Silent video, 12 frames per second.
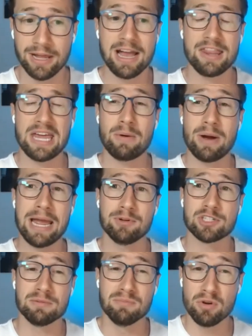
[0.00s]
They were able
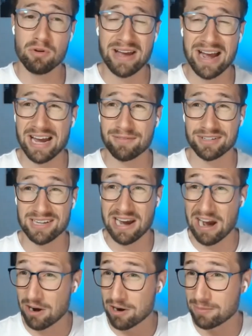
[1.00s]
to move out of a
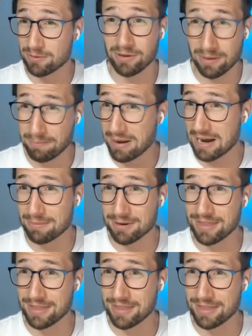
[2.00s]
terrible apartment